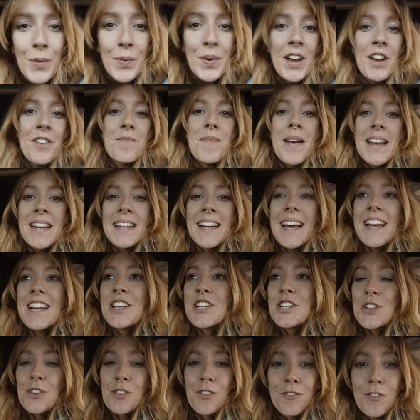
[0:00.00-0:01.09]
We have made it
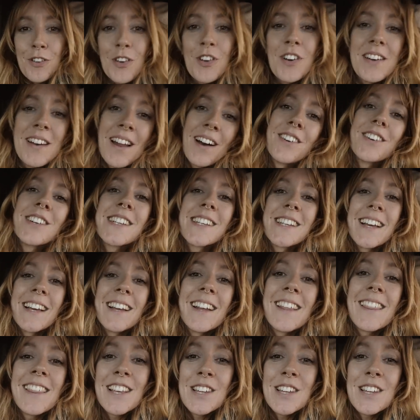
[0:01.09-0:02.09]
into Fort Nelson.